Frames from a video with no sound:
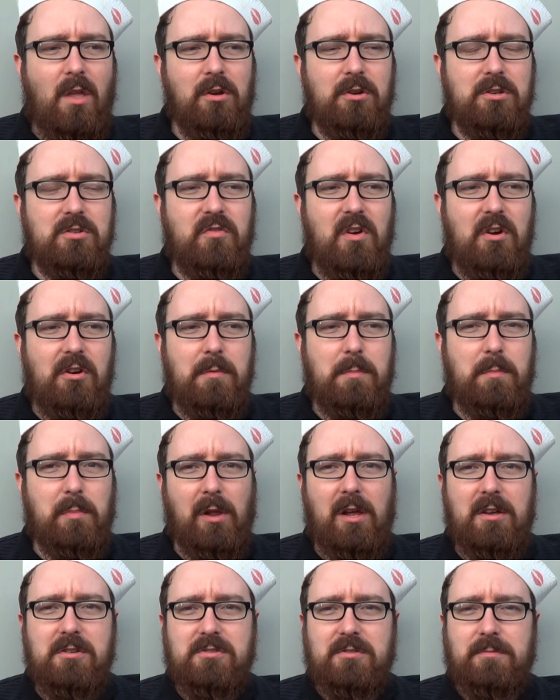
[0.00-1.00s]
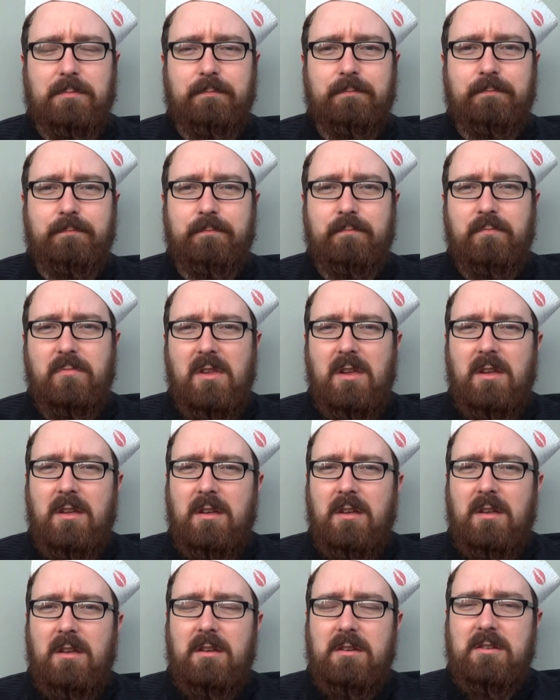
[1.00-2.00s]
It's very pleasant.
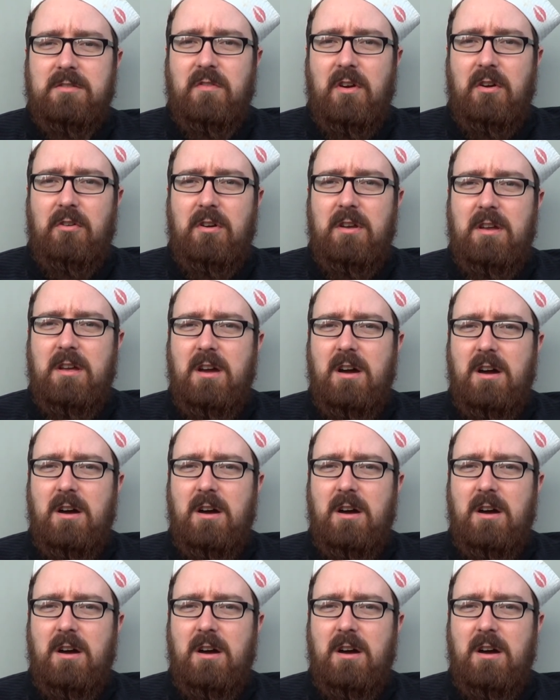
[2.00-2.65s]
It's very